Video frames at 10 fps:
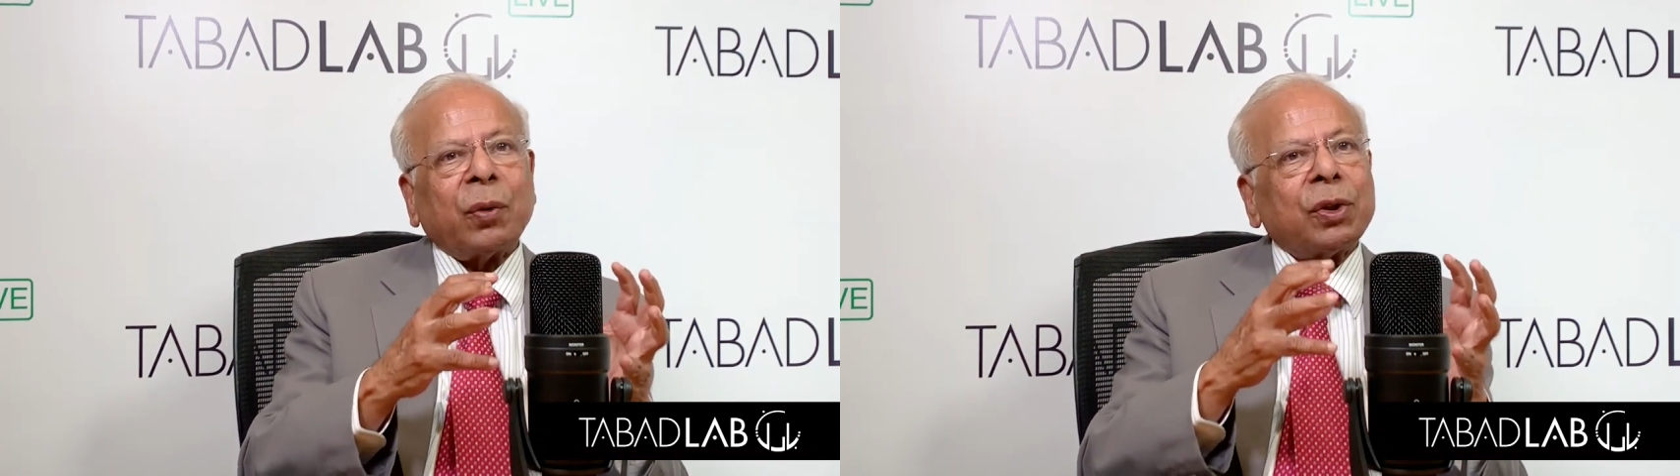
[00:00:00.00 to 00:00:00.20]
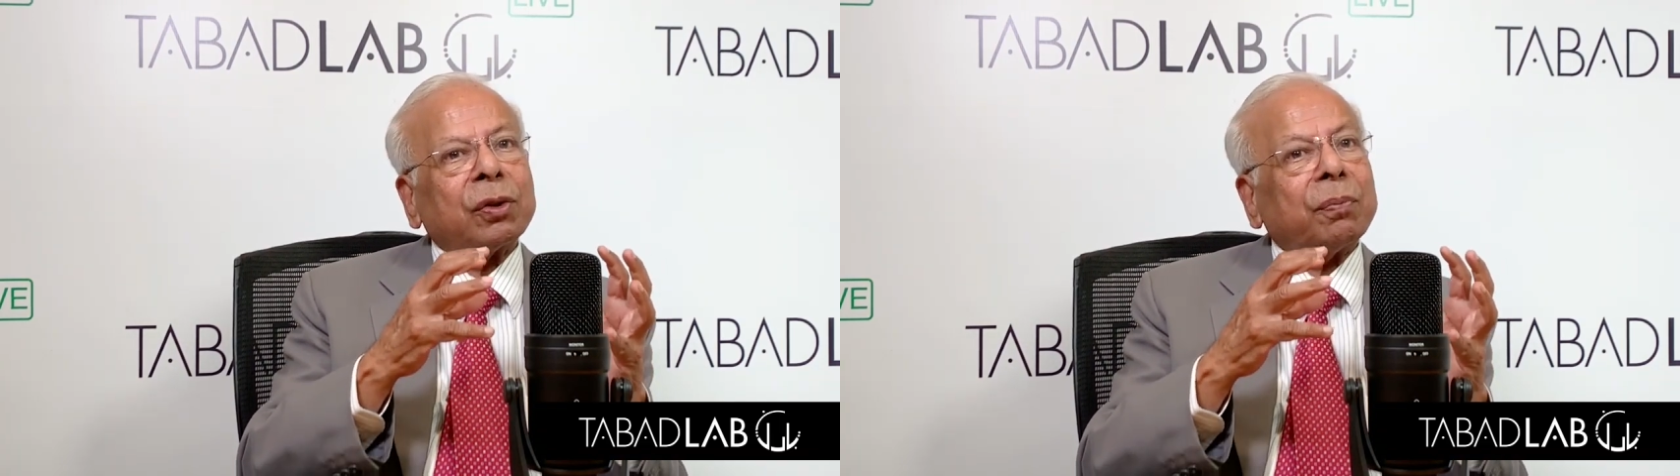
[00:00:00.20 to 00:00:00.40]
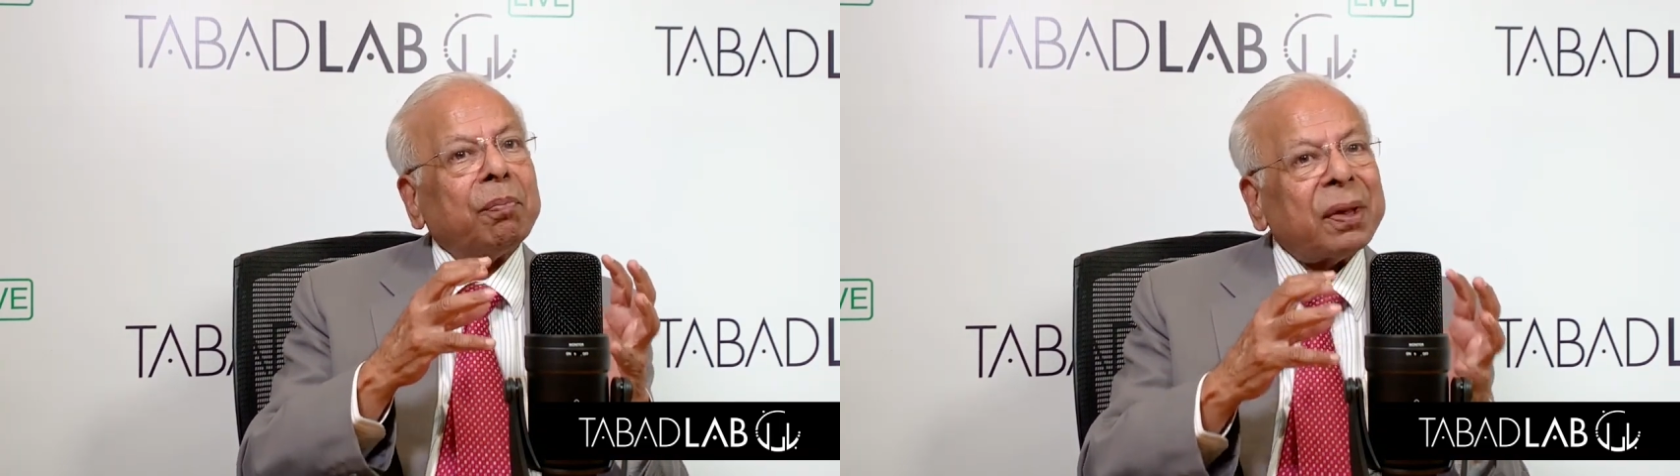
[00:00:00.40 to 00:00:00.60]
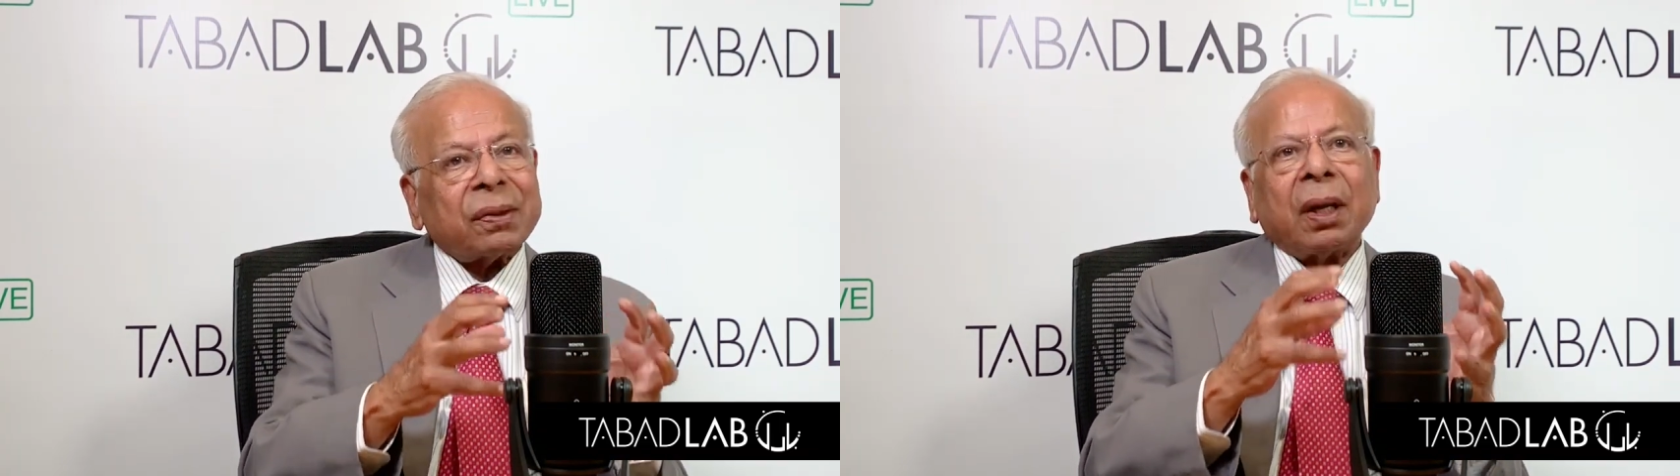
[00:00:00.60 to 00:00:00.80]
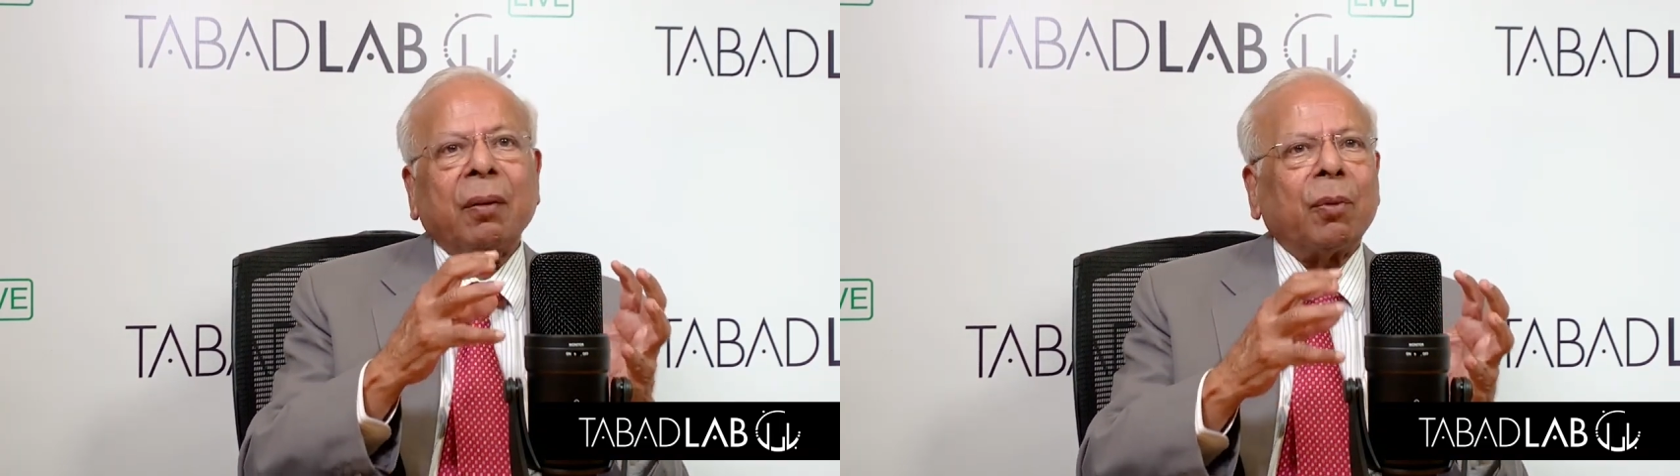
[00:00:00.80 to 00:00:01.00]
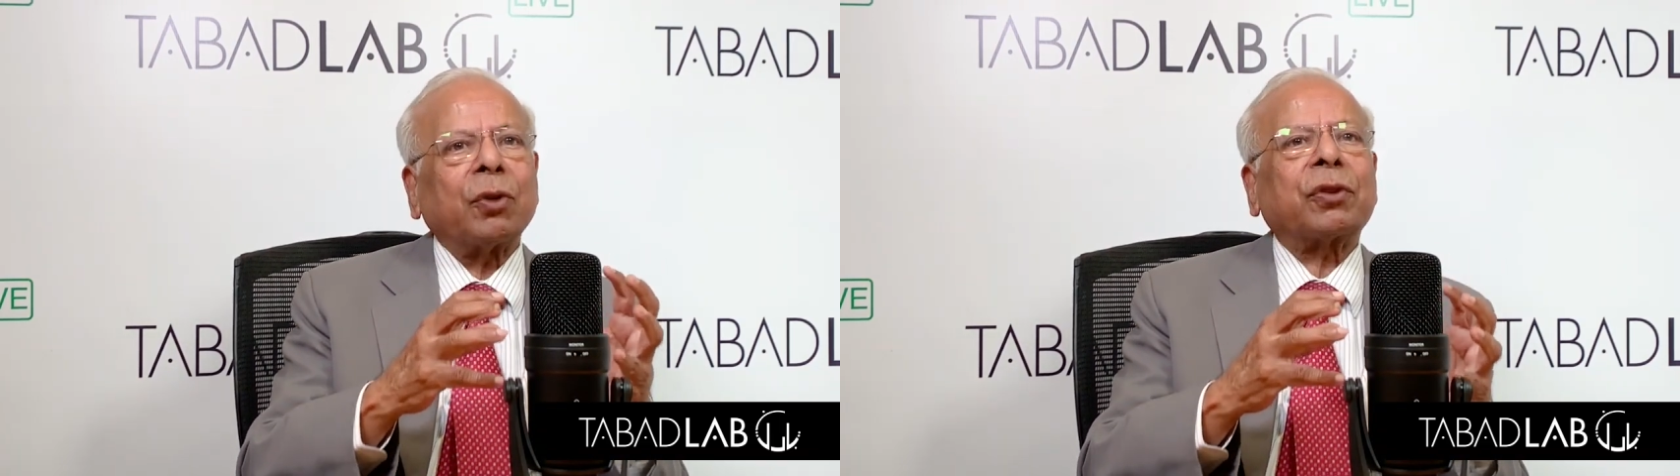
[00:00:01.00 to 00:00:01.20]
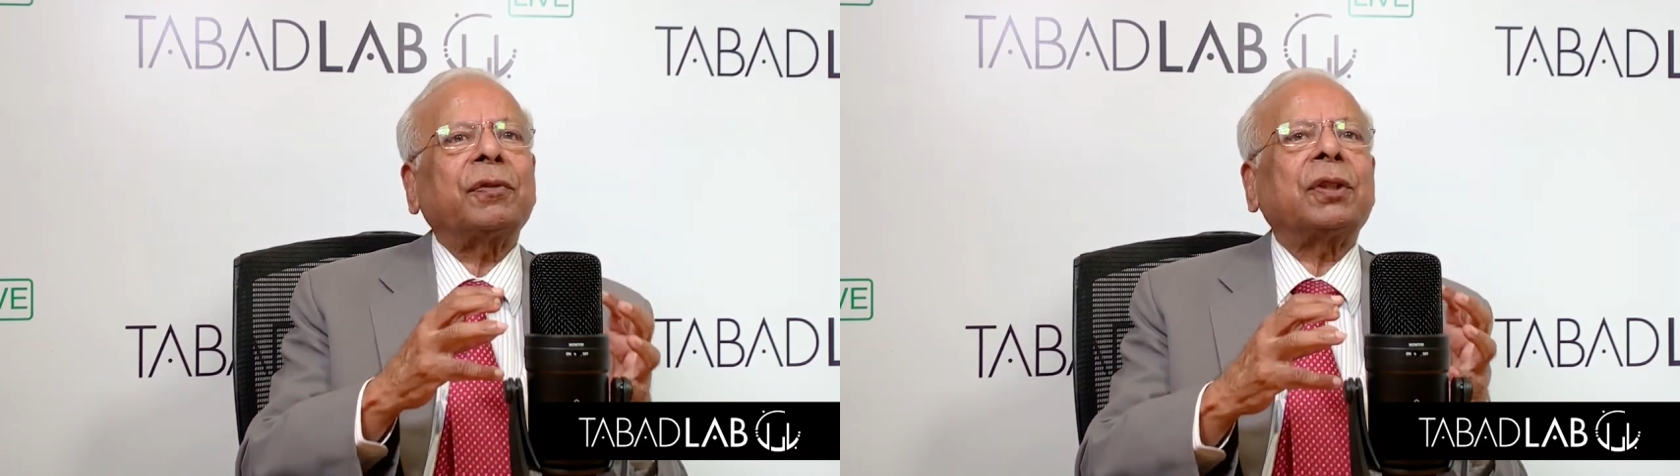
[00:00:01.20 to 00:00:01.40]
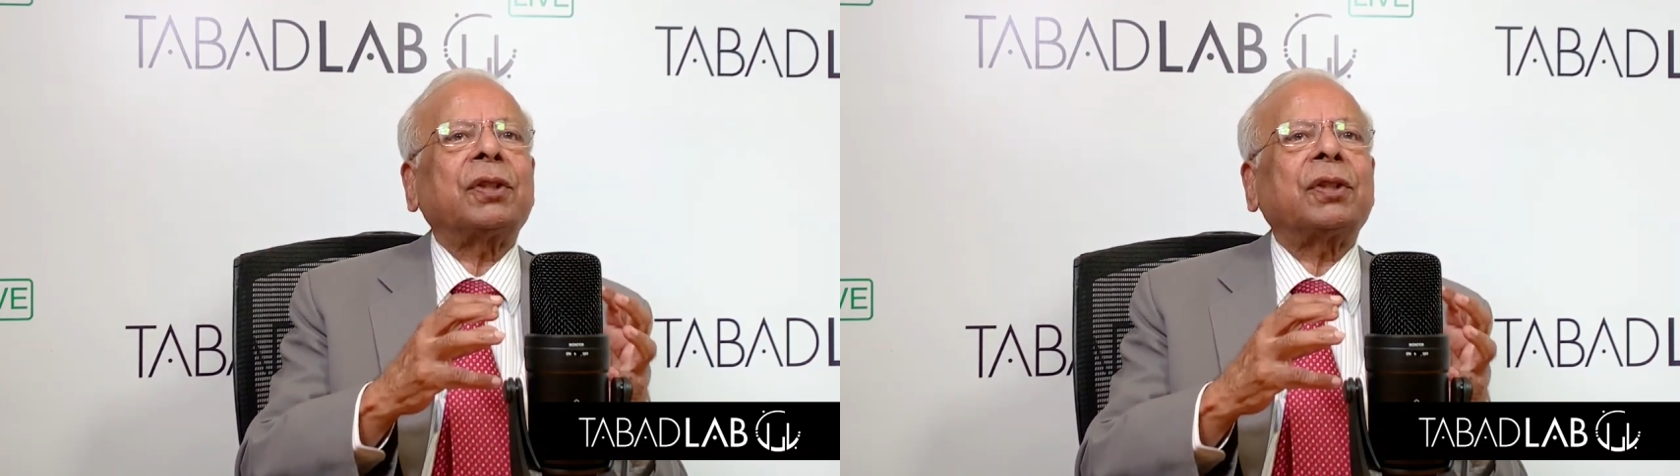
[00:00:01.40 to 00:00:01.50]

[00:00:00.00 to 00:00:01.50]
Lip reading: which is missing most of the